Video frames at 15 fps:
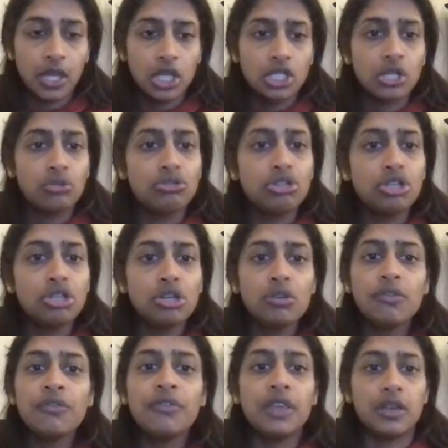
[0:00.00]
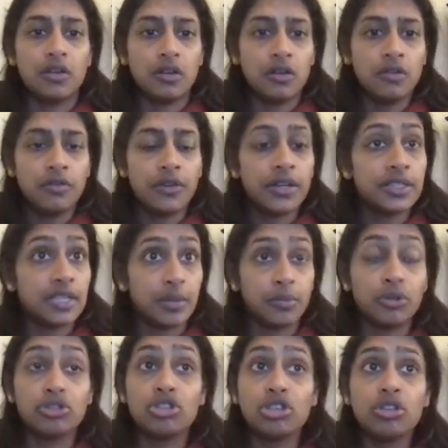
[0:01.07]
So do you feel, for
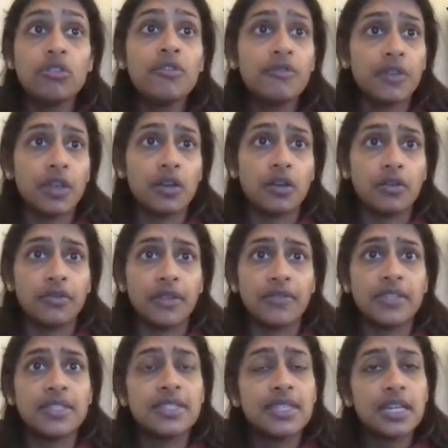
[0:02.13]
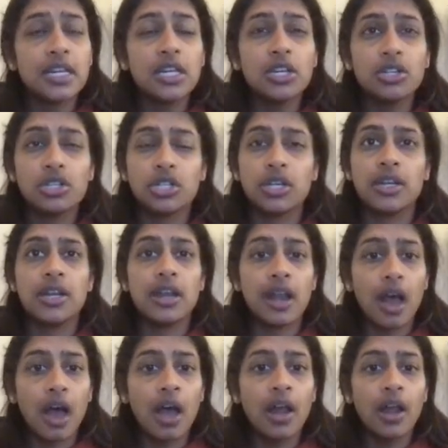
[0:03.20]
example, do you feel that the city should
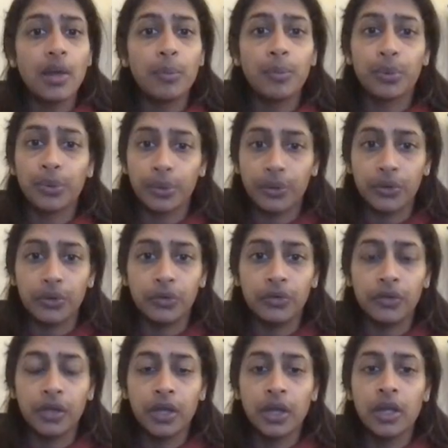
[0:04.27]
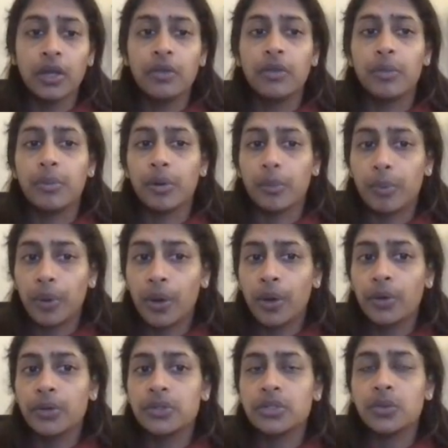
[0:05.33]
not approve the
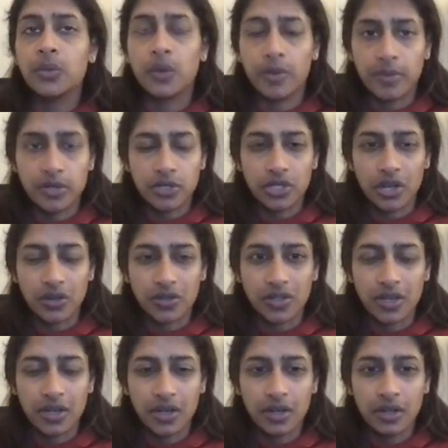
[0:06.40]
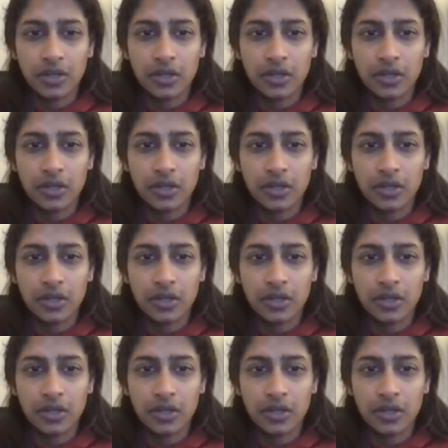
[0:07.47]
proposed women's shelter?